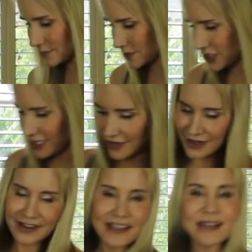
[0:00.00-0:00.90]
from
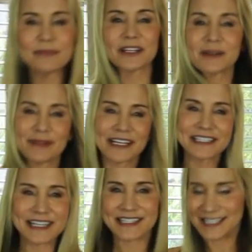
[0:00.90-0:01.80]
Cher, and Billy
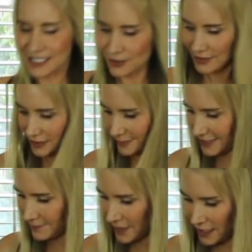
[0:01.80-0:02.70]
Blanks does these too a little
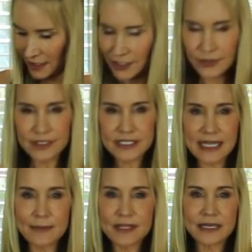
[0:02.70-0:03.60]
bit. You do the
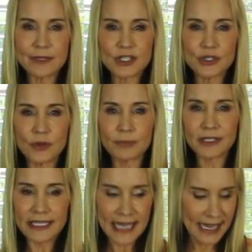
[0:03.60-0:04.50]
same thing, but you do a
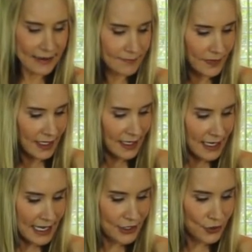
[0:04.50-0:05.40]
plie,
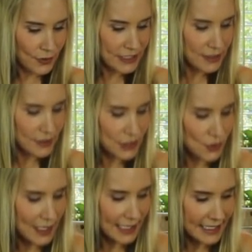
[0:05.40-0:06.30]
and you're going to do the
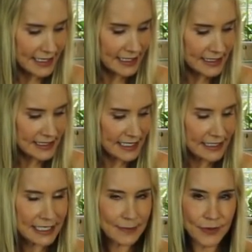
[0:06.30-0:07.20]
squat like this,
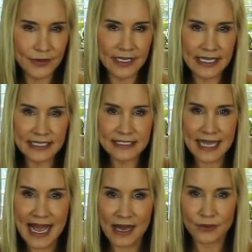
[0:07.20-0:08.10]
and keep your
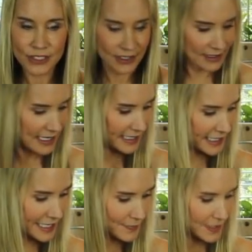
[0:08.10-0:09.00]
knees out, and
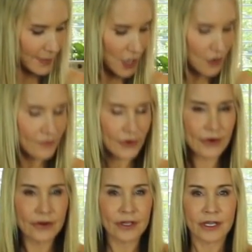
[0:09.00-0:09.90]
keep them
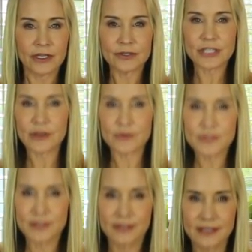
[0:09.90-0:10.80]
over your
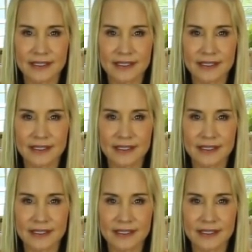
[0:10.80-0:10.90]
toes.